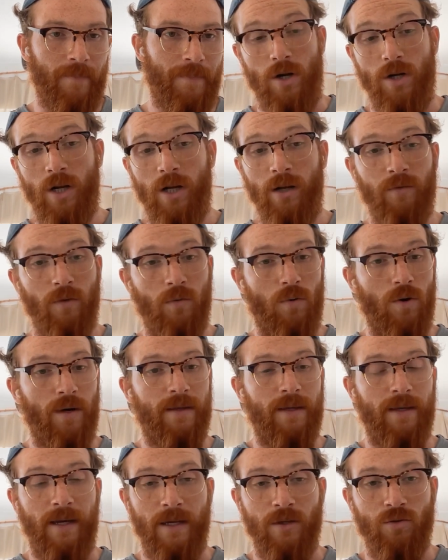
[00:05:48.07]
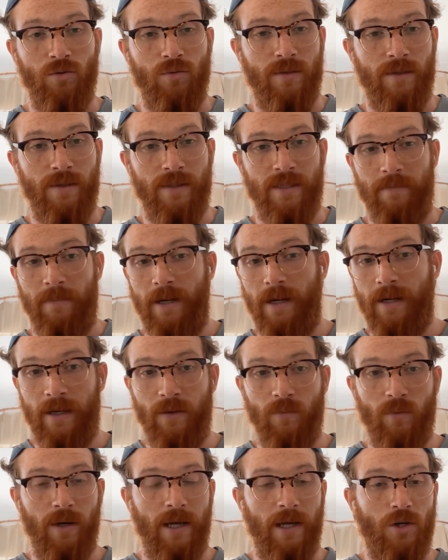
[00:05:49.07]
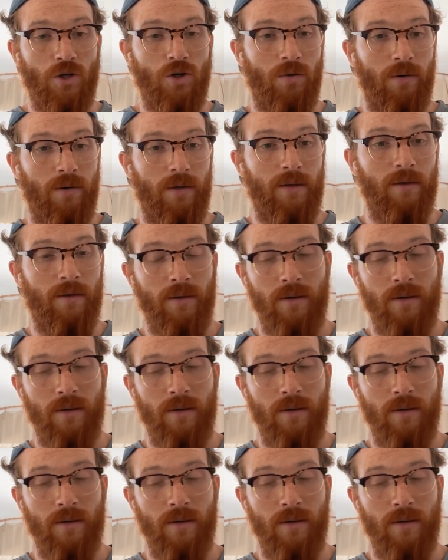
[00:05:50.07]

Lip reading: A lot of the work that I do systematically when I join